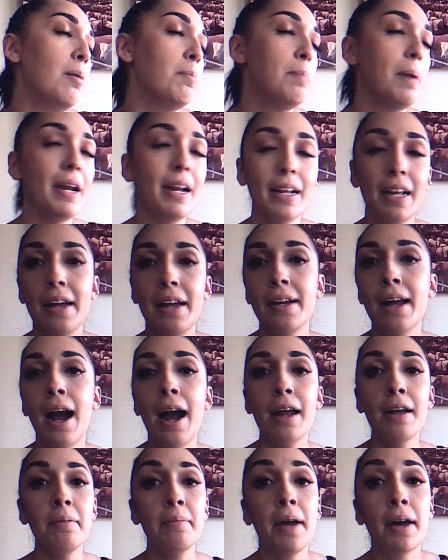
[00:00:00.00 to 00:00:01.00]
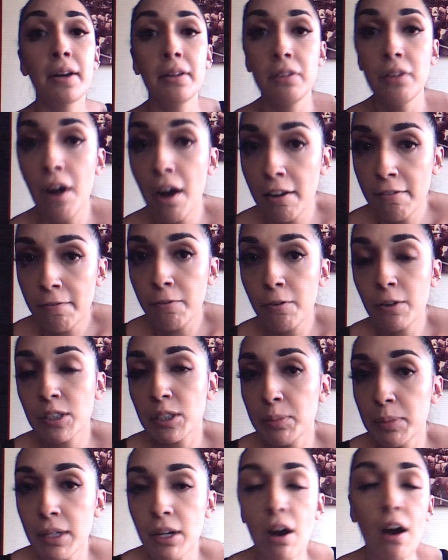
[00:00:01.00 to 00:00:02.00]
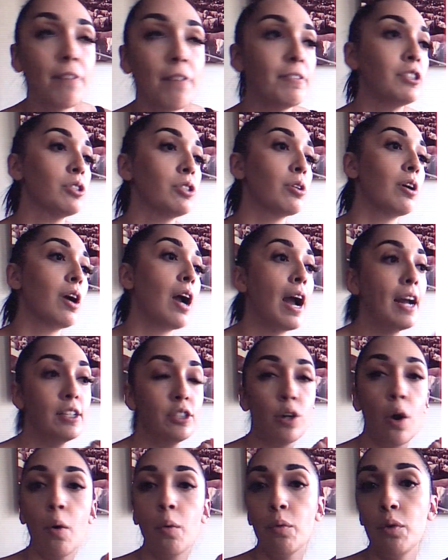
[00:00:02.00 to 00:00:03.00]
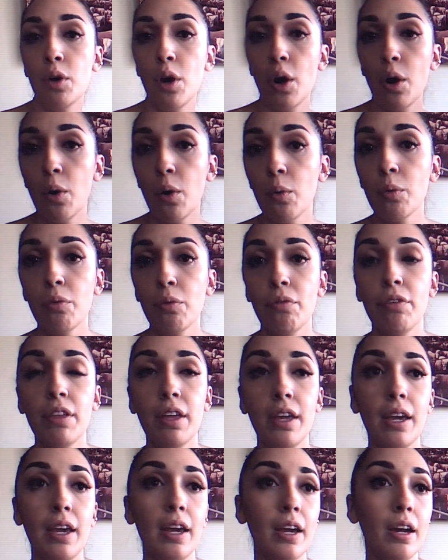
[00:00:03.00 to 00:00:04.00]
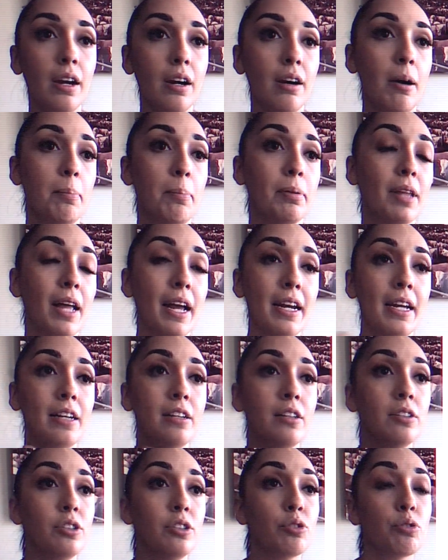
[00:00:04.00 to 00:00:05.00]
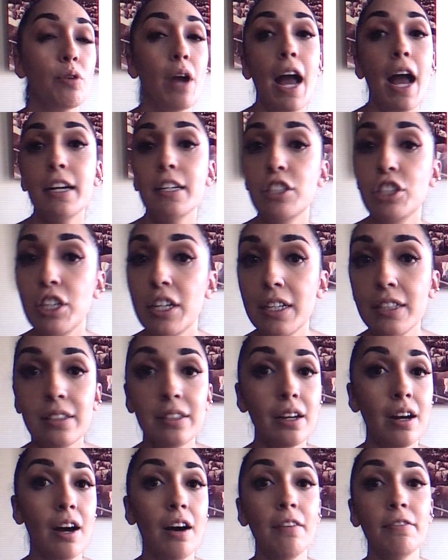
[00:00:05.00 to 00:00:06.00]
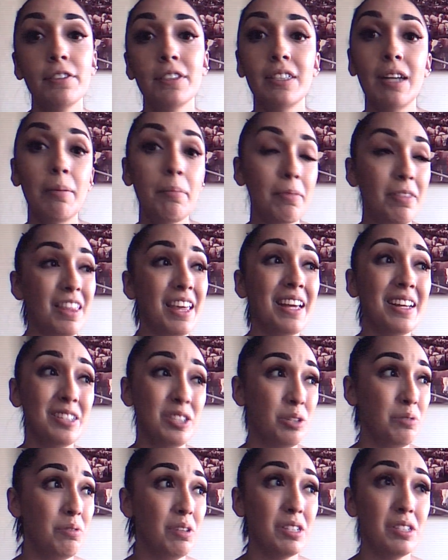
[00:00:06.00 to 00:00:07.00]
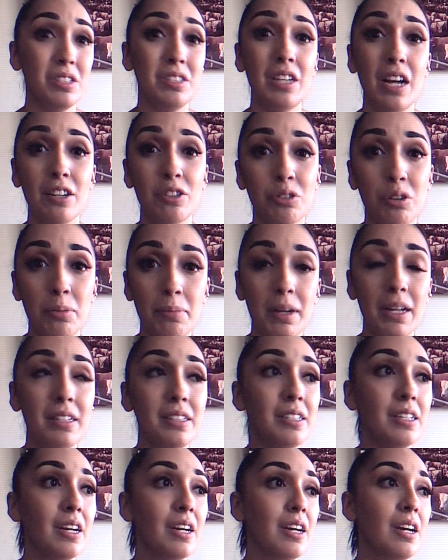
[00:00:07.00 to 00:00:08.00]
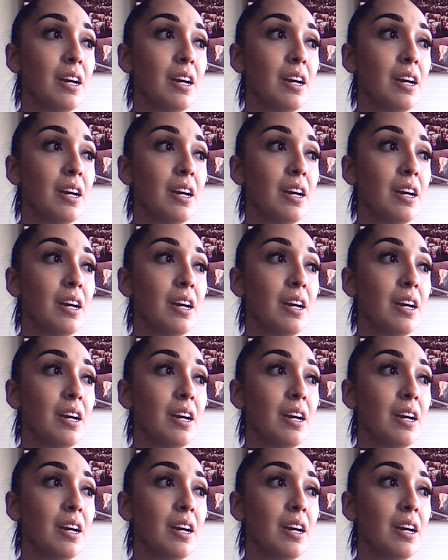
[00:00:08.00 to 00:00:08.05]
But again, I am not a law enforcement officer. I don't know the uh, planning strategies of something to this detriment.